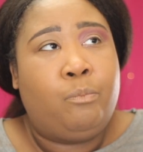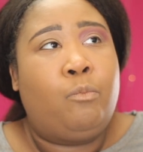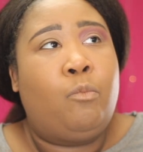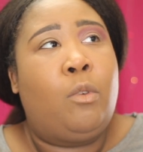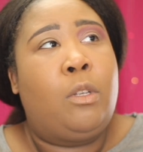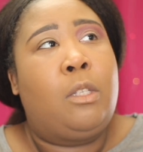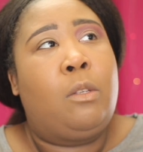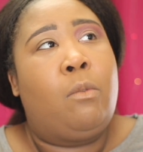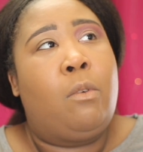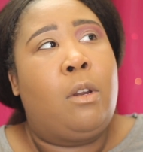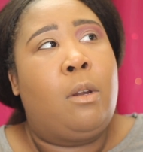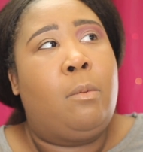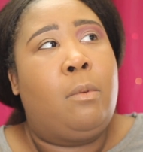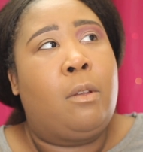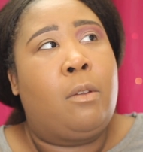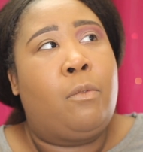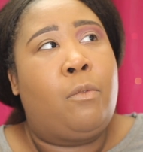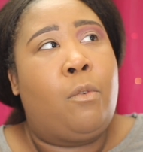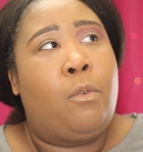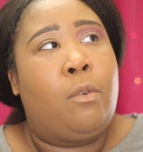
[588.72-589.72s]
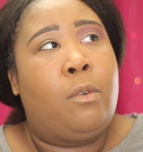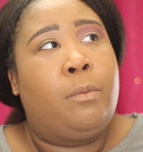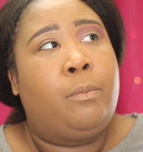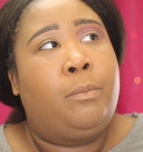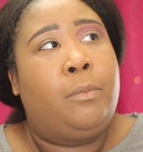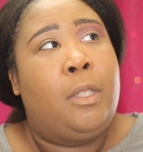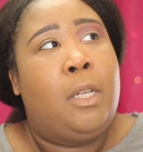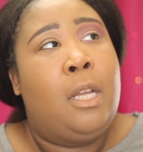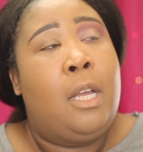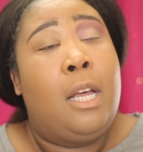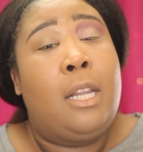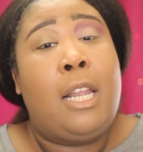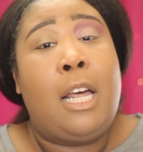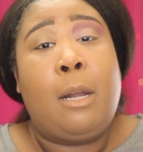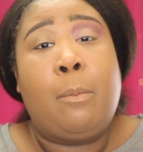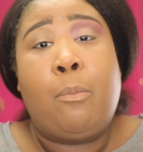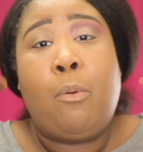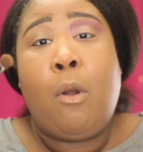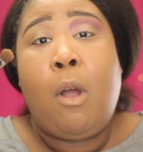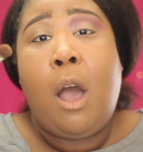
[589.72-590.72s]
what's the word I'm looking for? A lot
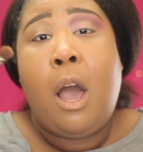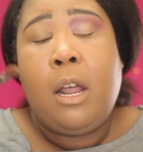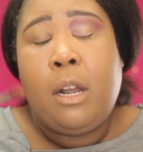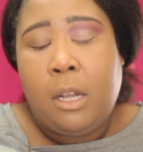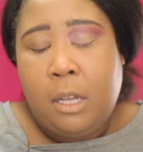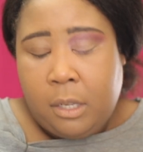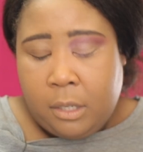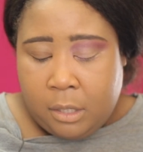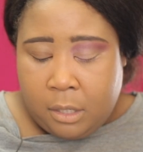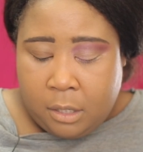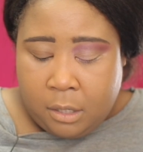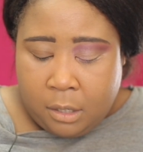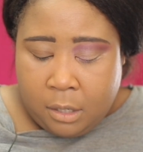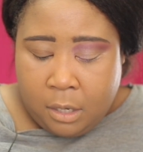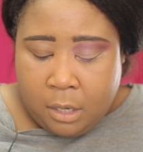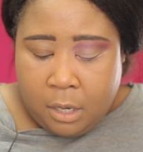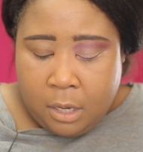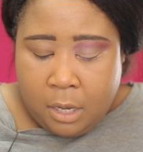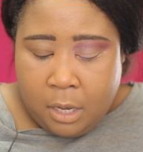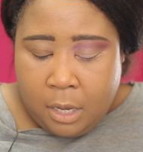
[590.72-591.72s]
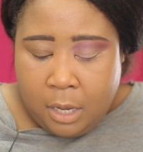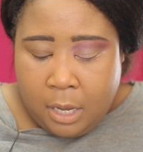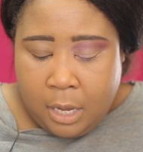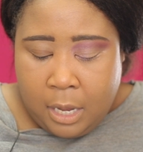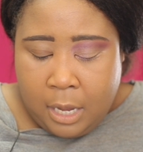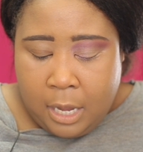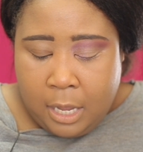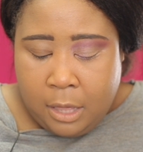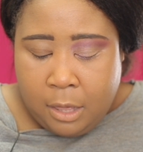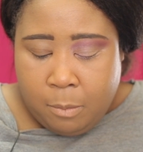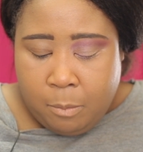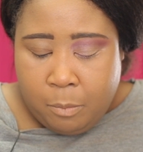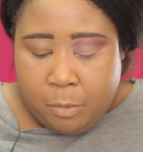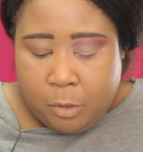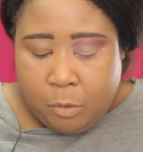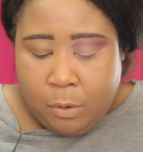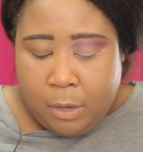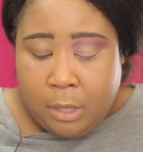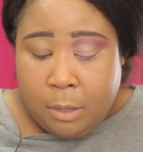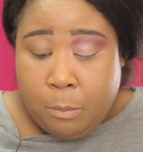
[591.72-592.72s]
of product in
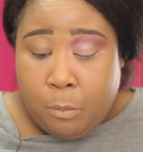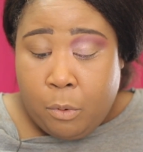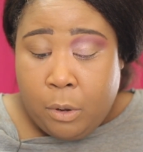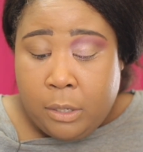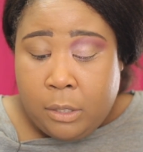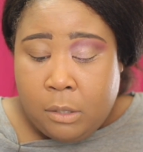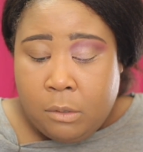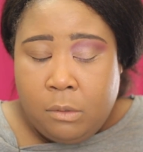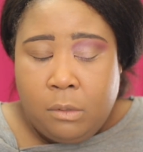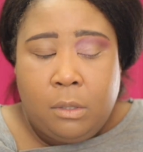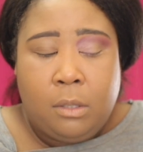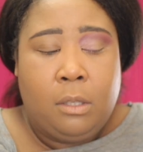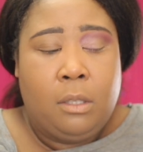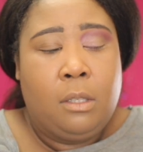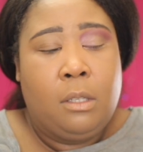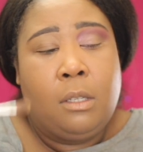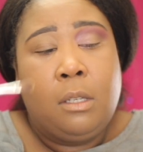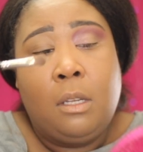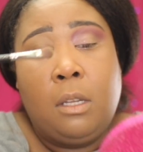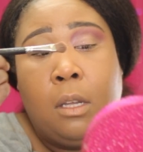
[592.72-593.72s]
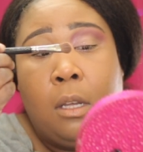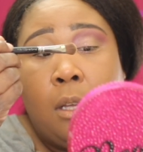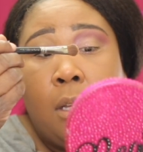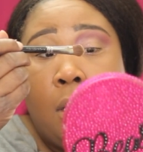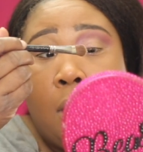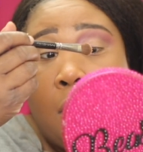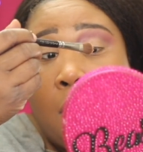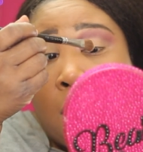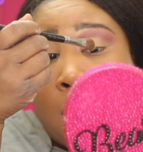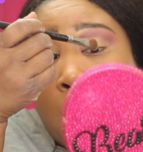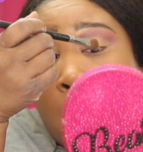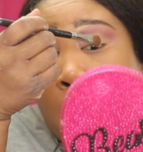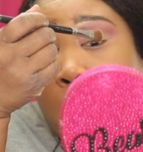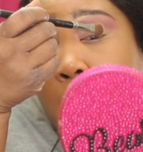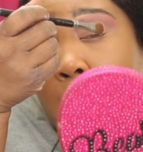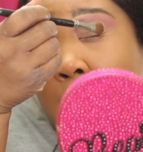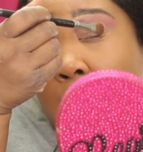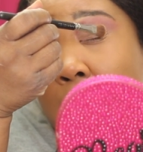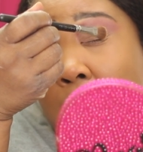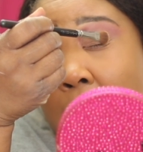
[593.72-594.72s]
between the bristles. So
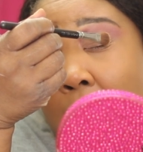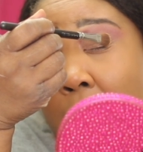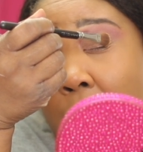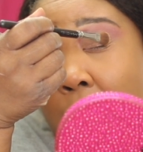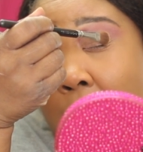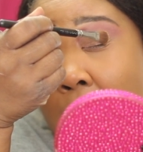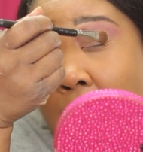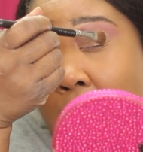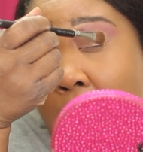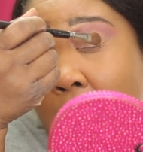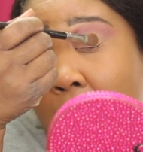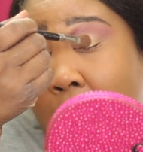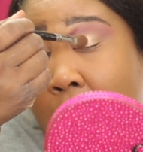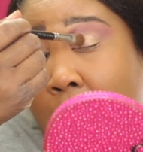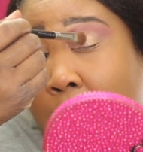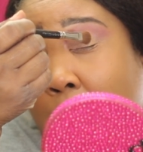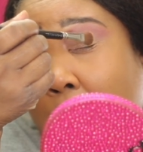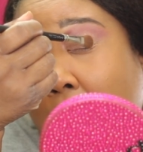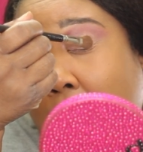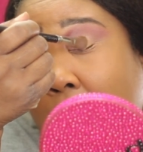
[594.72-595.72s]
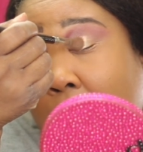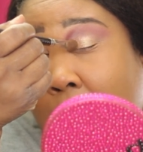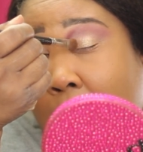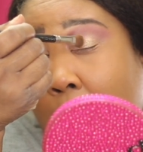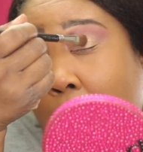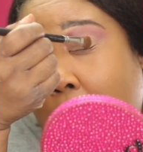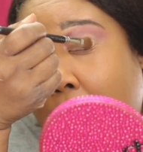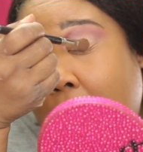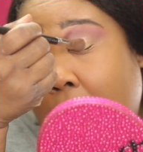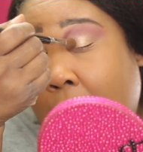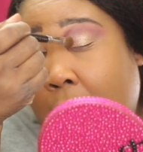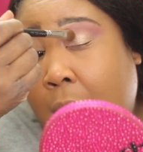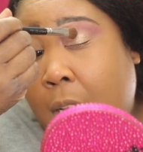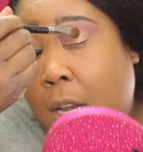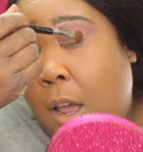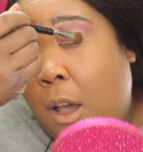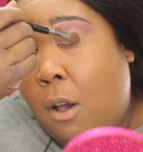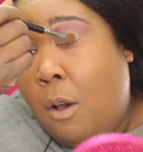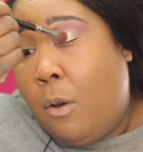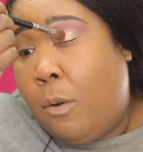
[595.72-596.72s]
let's see if that gives me something.
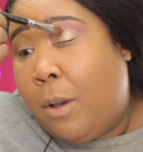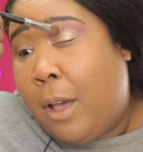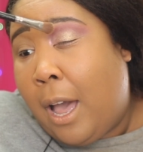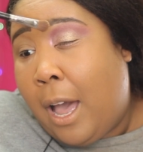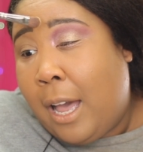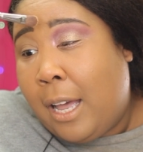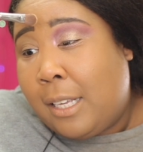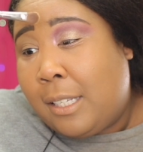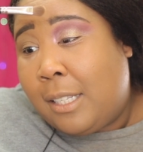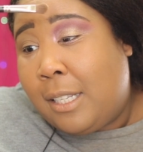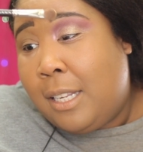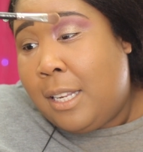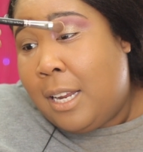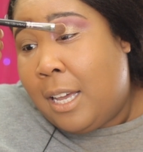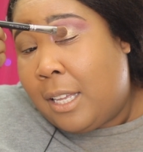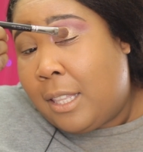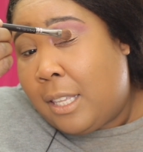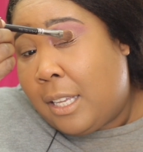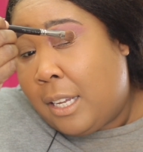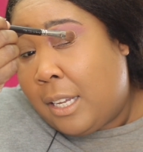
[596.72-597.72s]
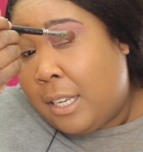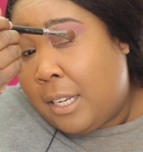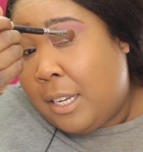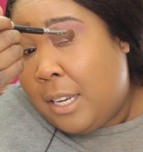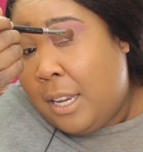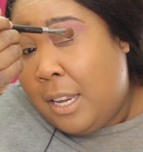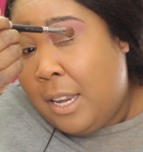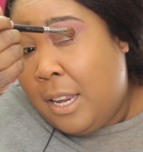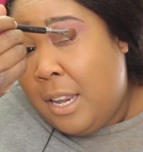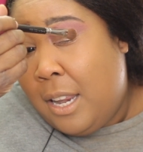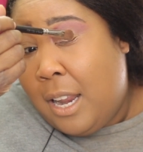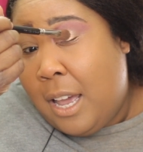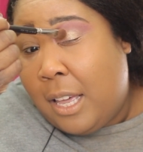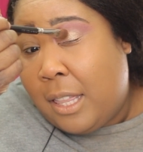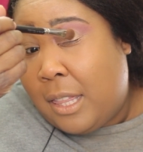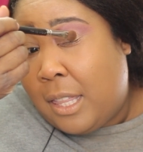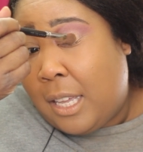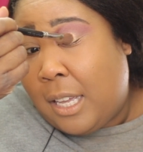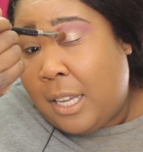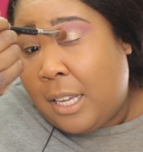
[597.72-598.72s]
No, guys, nothing.
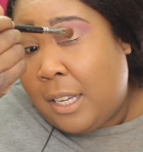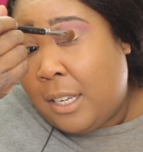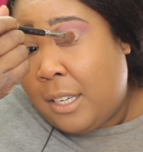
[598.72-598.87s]
Nothing.